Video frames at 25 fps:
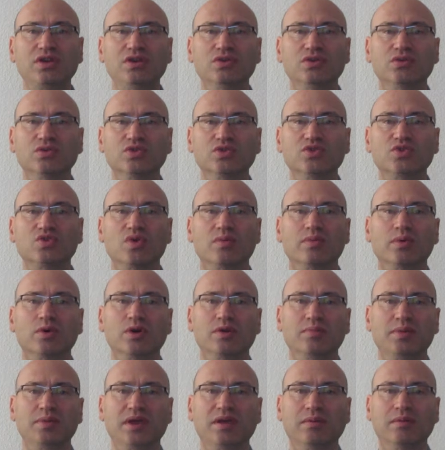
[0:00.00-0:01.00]
use to
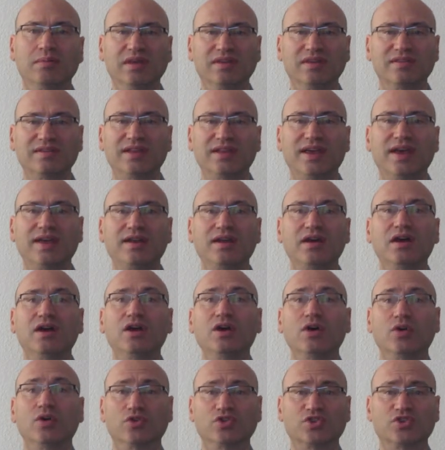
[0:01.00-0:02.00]
avoid being misled
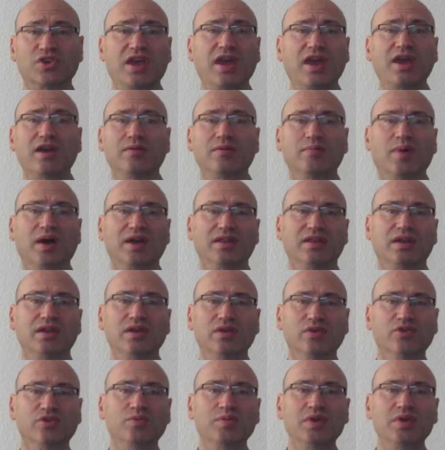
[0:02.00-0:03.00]
or scared by the
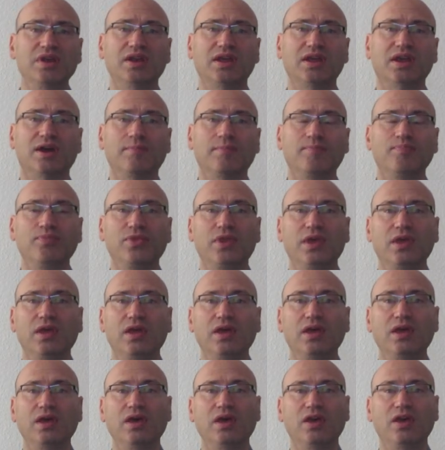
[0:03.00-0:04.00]
news media.
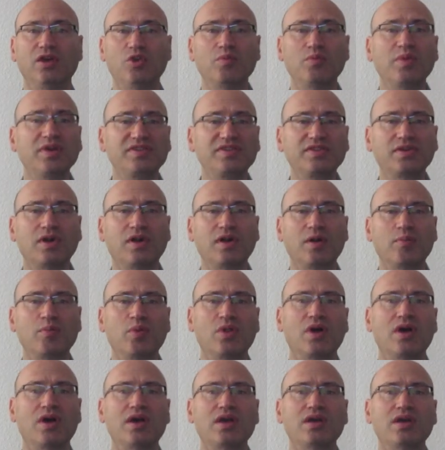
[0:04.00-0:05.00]
You may start
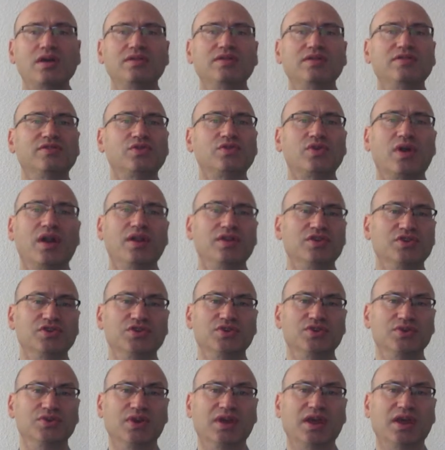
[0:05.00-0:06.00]
applying these
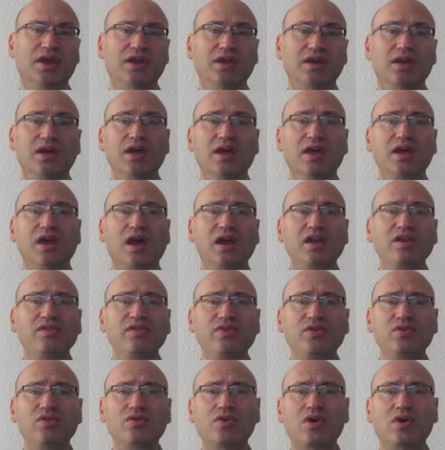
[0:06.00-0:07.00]
strategies today, and
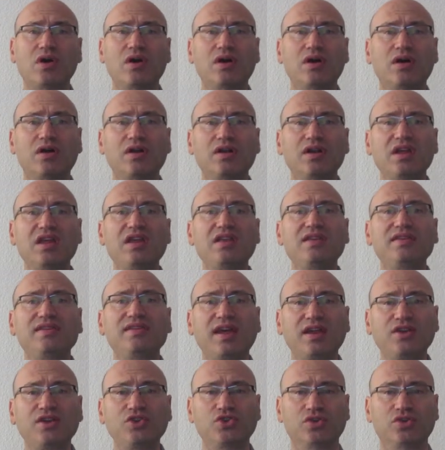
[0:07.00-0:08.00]
if you are
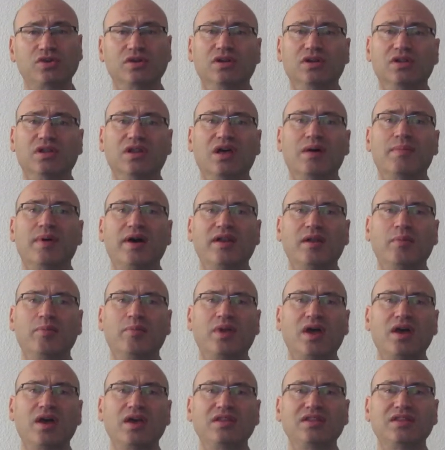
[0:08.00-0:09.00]
intentional about
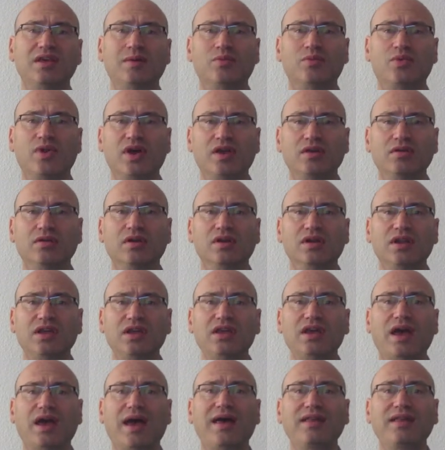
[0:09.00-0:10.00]
applying them
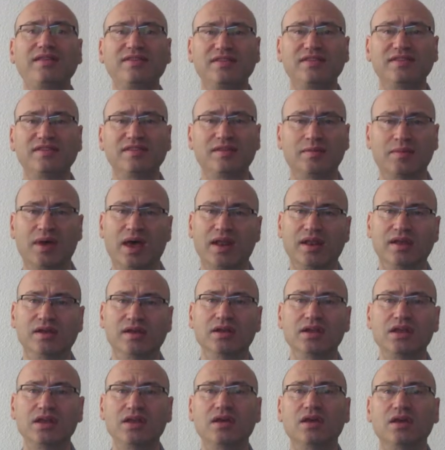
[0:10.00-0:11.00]
regularly and
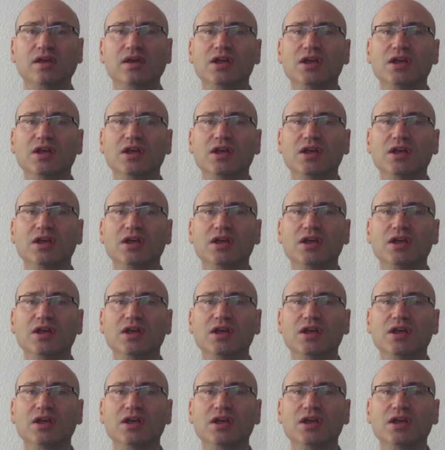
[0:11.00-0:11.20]
systematically,